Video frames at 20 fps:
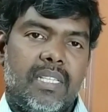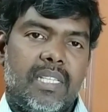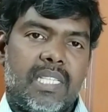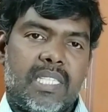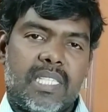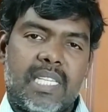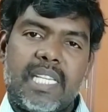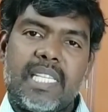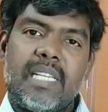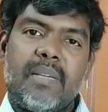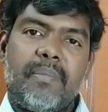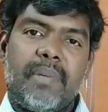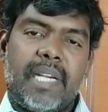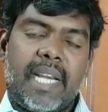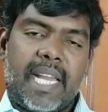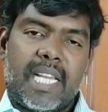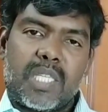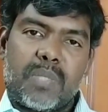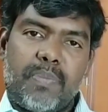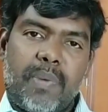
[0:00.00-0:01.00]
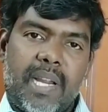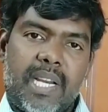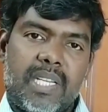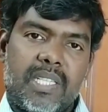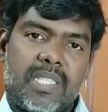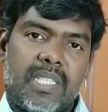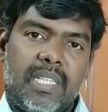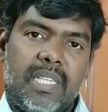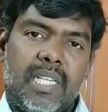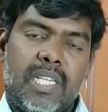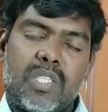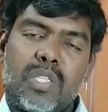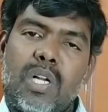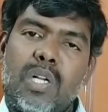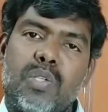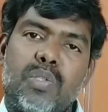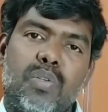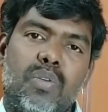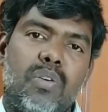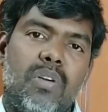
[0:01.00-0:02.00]
It's nothing but expansion. It is
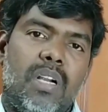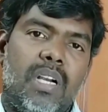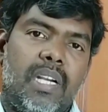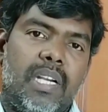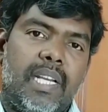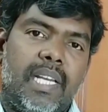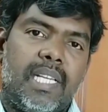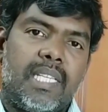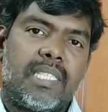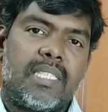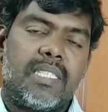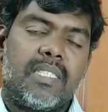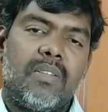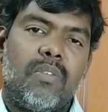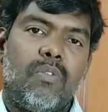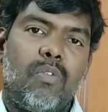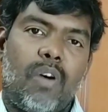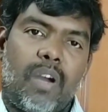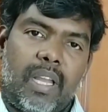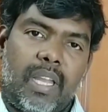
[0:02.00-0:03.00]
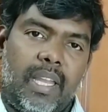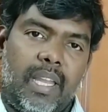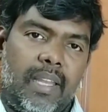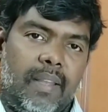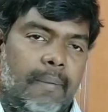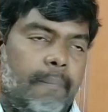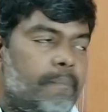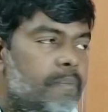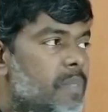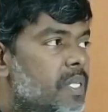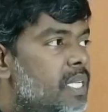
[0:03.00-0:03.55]
also called as working.